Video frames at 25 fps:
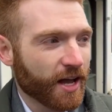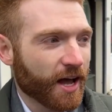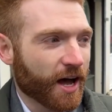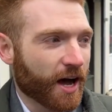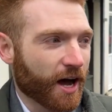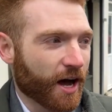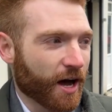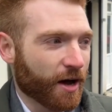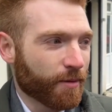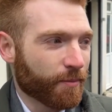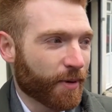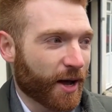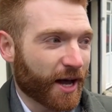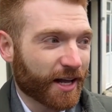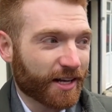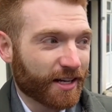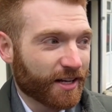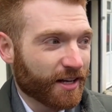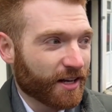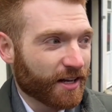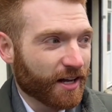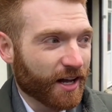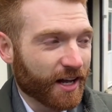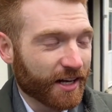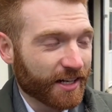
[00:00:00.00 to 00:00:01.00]
um, and,
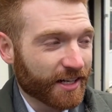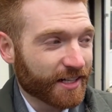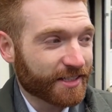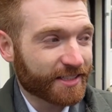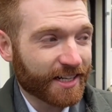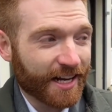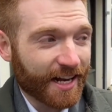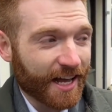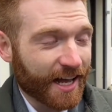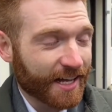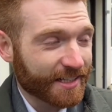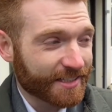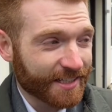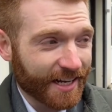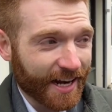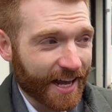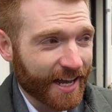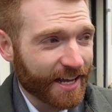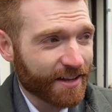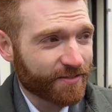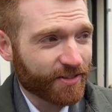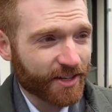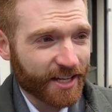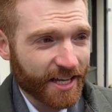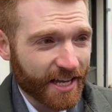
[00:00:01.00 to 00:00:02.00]
a, and a, a
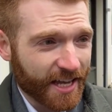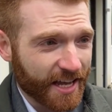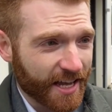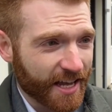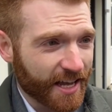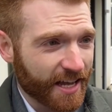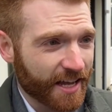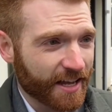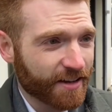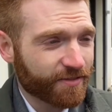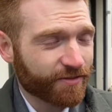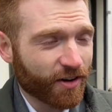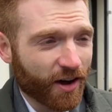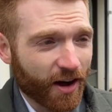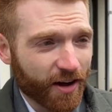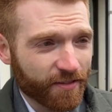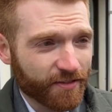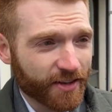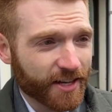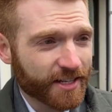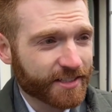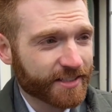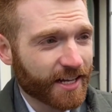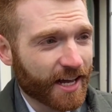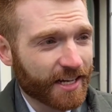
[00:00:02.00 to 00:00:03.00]
delay of a year, five
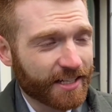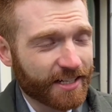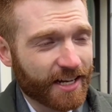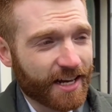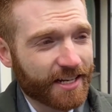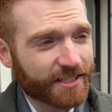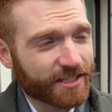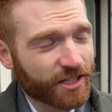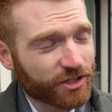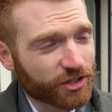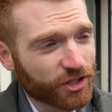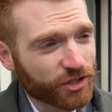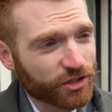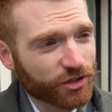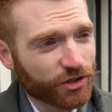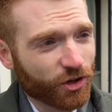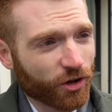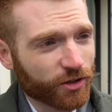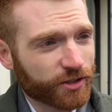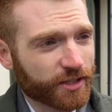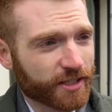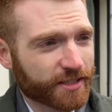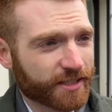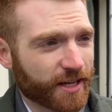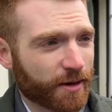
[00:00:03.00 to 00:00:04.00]
years, ten years is just
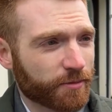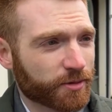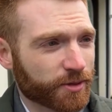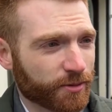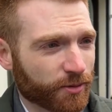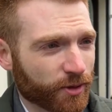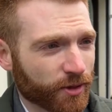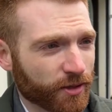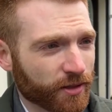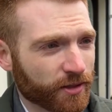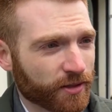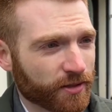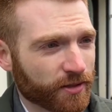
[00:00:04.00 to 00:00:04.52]
not acceptable.